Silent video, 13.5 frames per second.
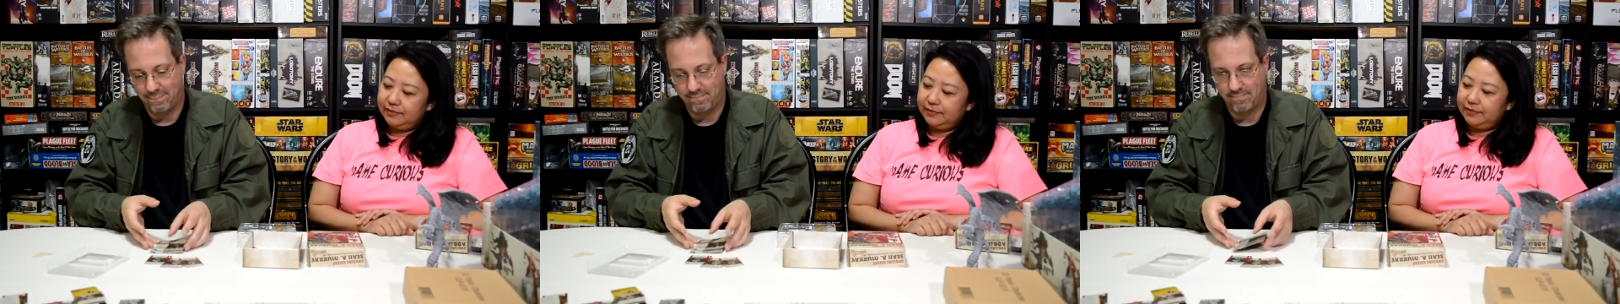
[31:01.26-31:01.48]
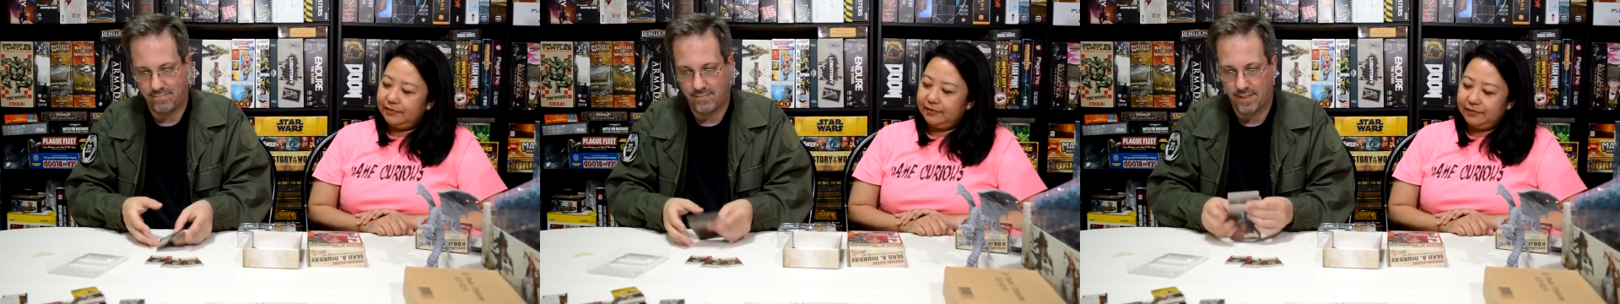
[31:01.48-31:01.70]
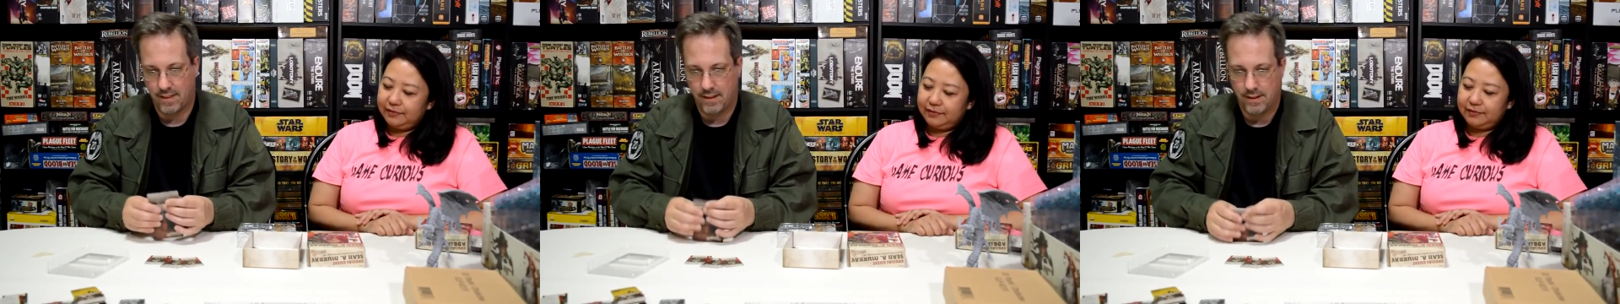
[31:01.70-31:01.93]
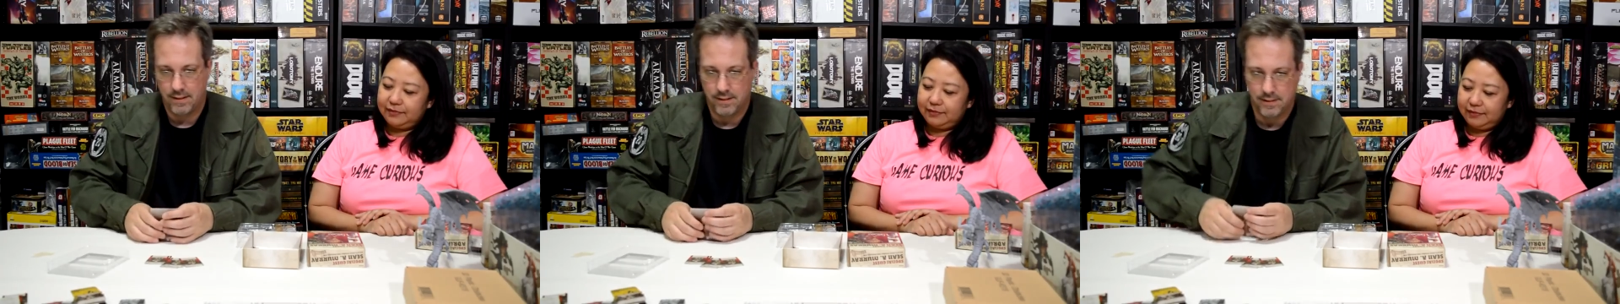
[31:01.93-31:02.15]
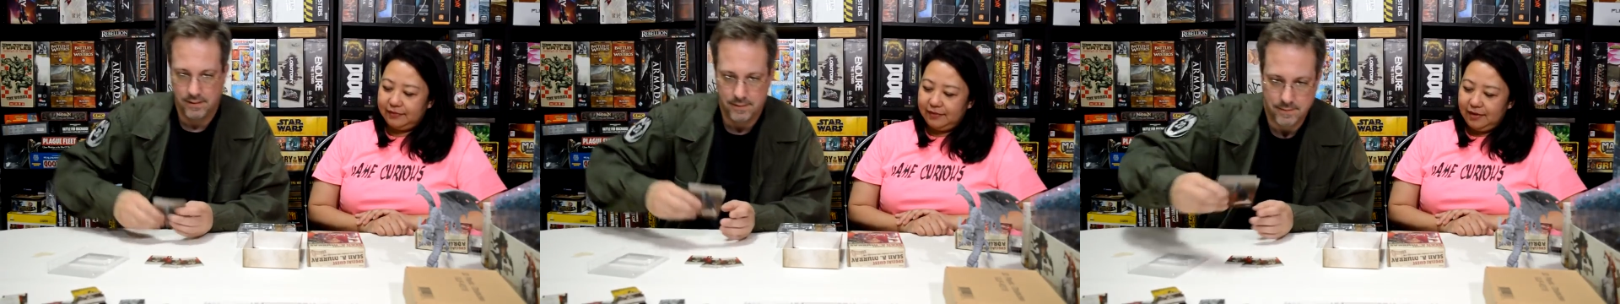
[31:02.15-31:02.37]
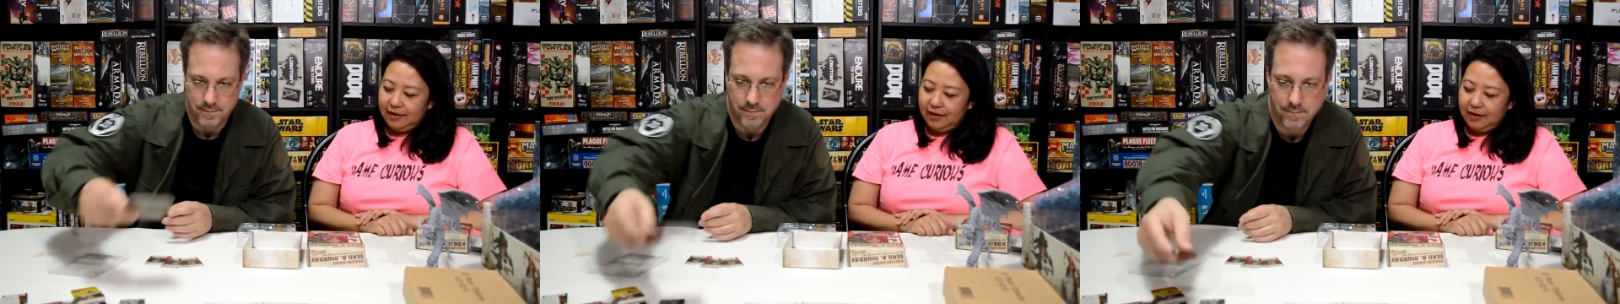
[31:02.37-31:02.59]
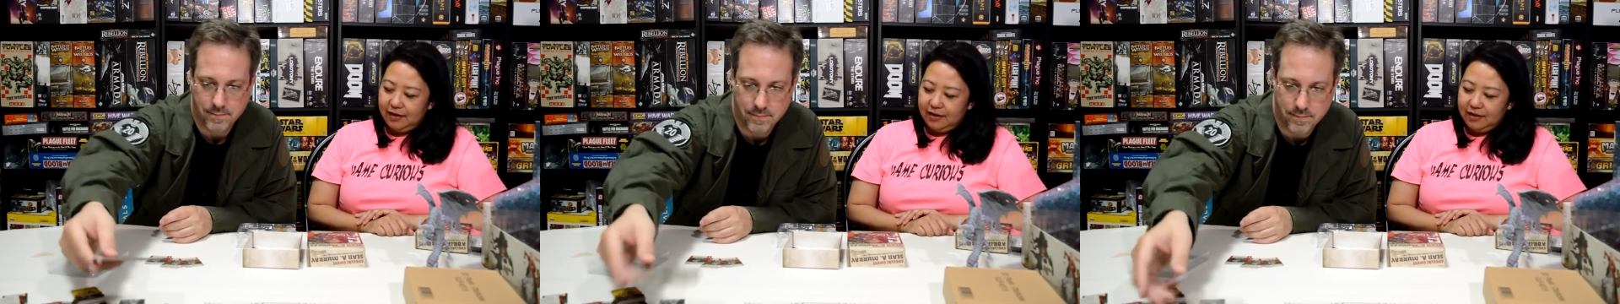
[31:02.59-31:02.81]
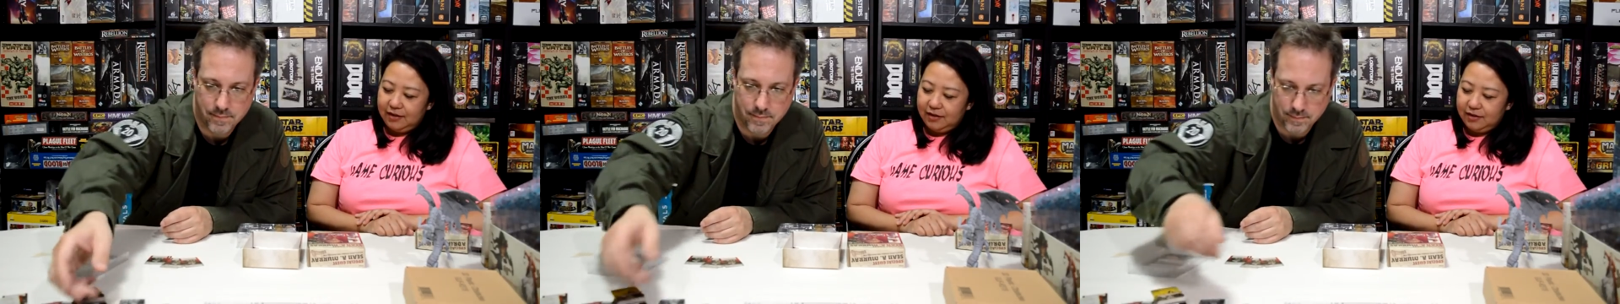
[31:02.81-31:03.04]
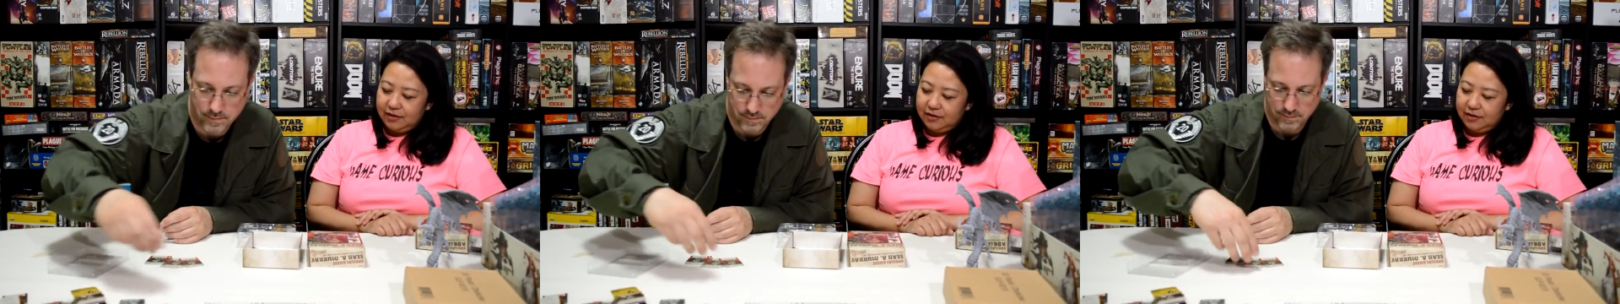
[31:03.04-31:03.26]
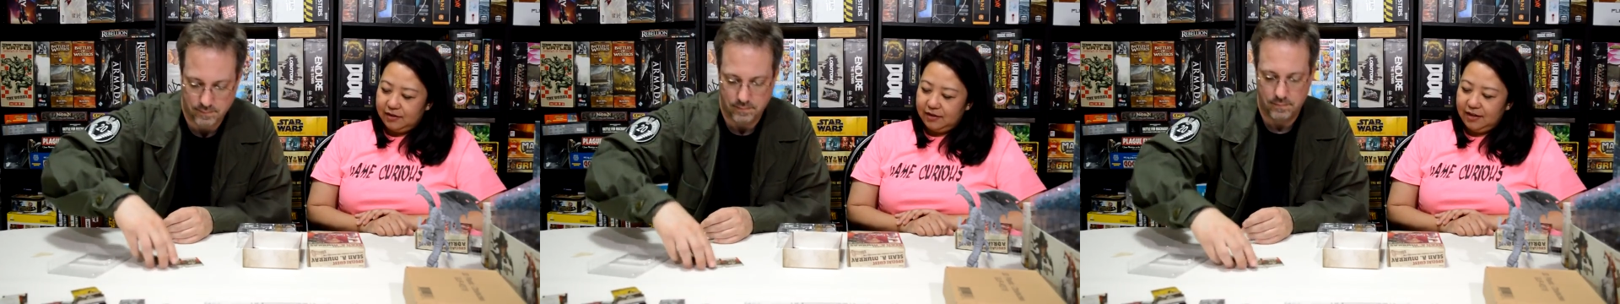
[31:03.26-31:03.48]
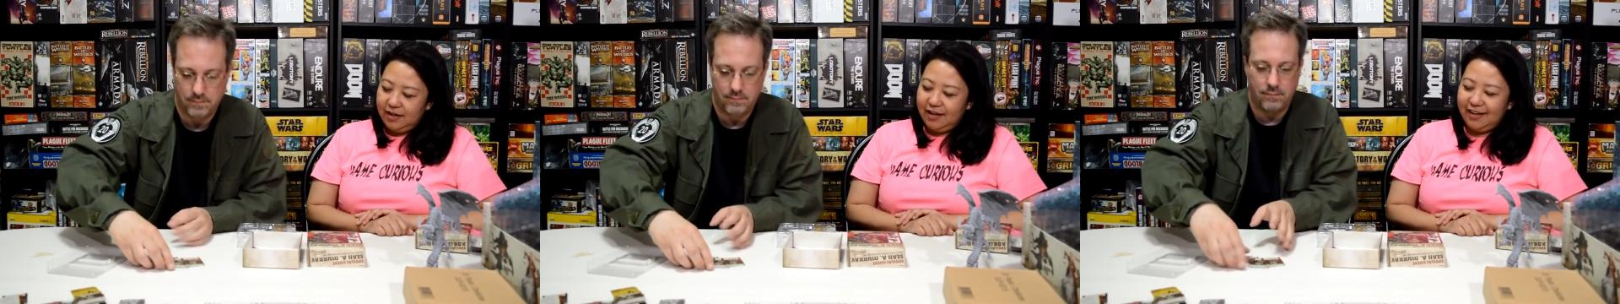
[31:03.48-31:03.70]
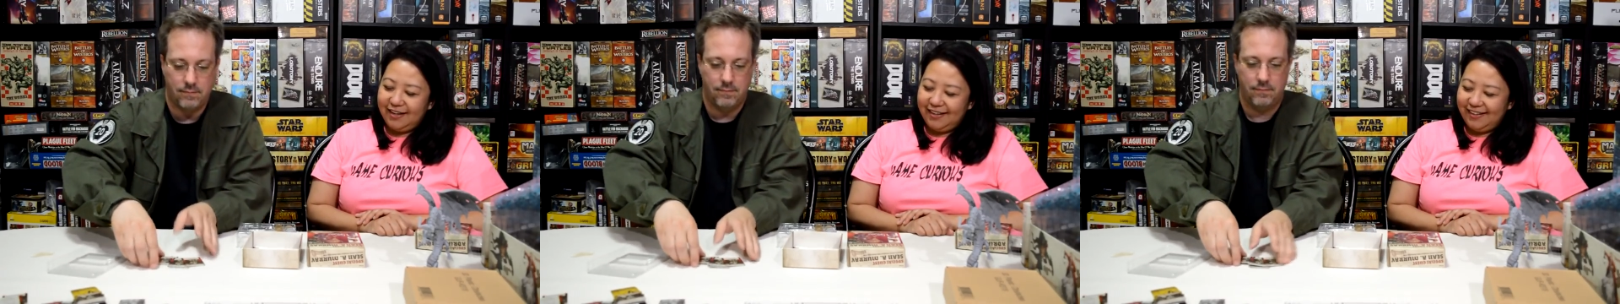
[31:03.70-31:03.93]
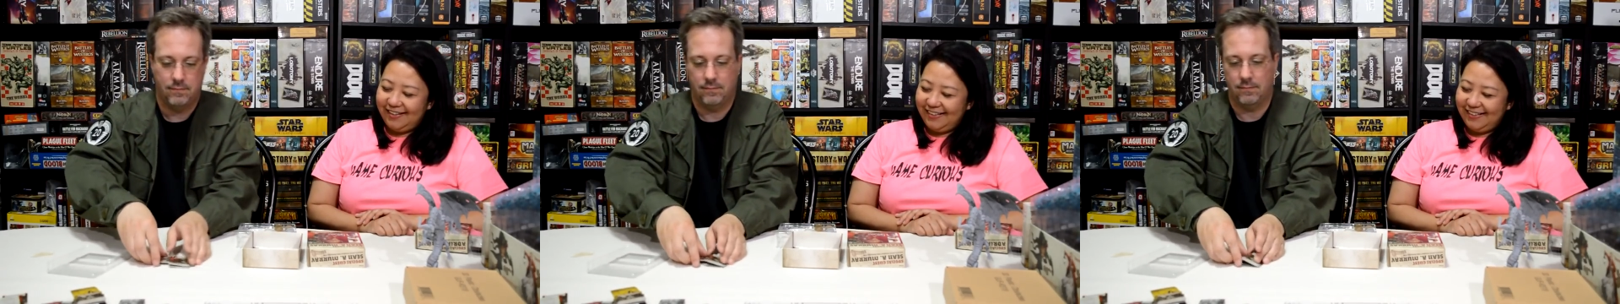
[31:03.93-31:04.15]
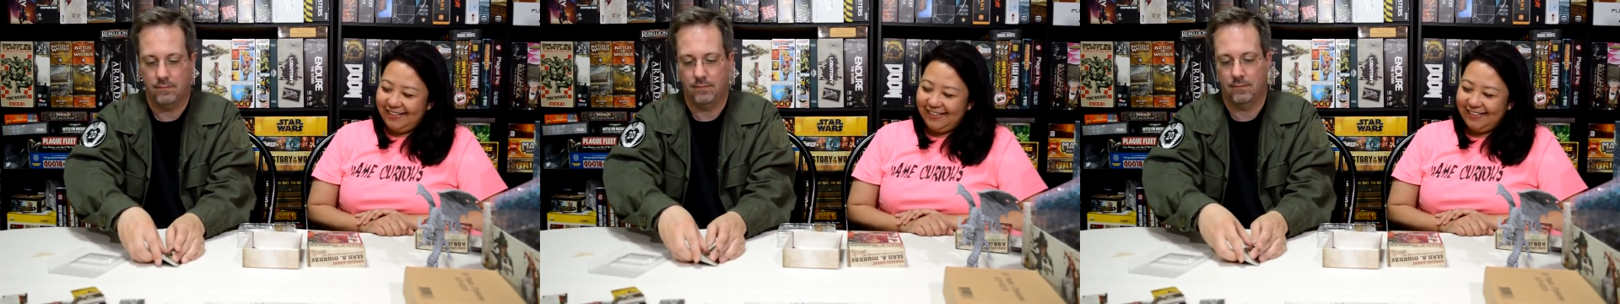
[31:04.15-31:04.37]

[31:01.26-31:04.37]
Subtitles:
Nobody speaks.